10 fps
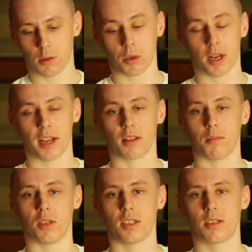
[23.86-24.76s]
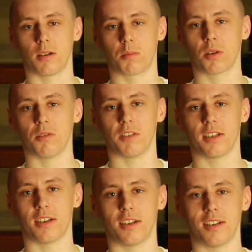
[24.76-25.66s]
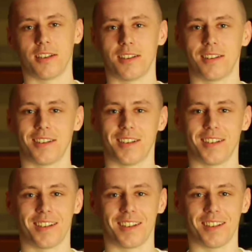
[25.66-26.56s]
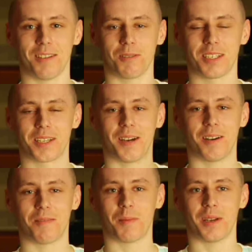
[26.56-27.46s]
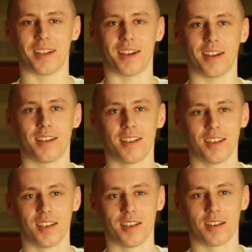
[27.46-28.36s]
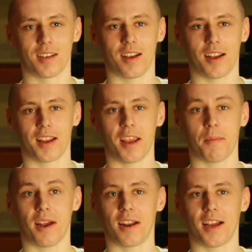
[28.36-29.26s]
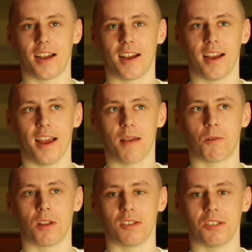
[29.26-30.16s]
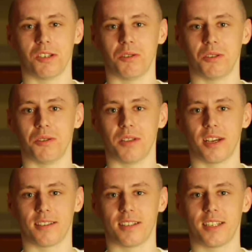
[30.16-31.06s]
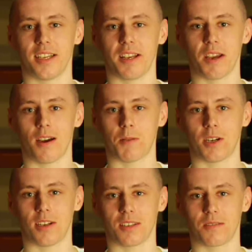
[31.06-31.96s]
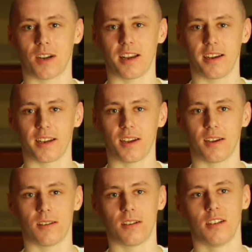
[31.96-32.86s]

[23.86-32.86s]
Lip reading: I got the blister to prove it, huh? It was tough, but I came out. I had one of those new 2010 Yamahas ready to go.